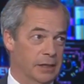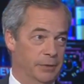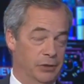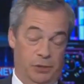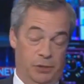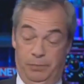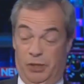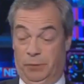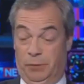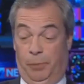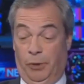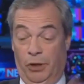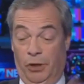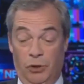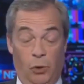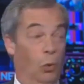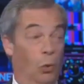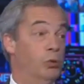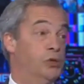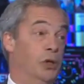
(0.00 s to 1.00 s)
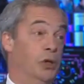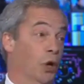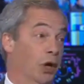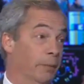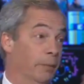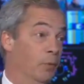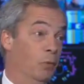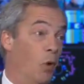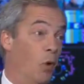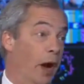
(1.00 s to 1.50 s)
I mean, just put a naught on.
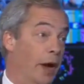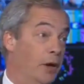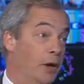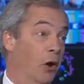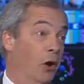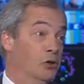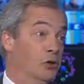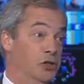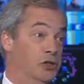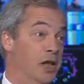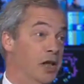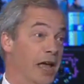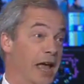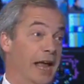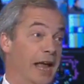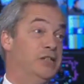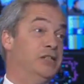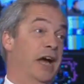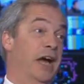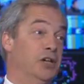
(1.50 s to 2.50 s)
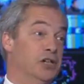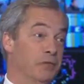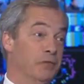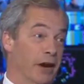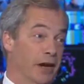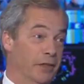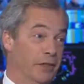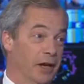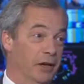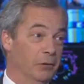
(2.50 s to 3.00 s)
I mean, why not? Just
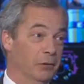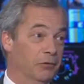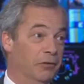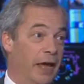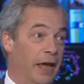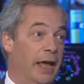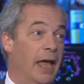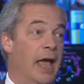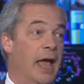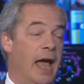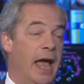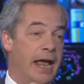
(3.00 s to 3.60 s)
exaggerate the whole thing.